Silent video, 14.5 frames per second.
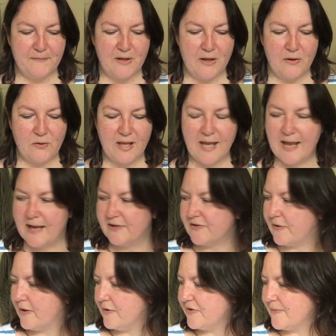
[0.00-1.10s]
Okay, so
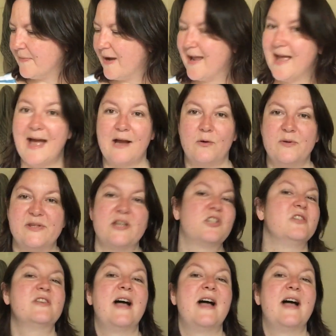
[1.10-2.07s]
those are my acquisitions.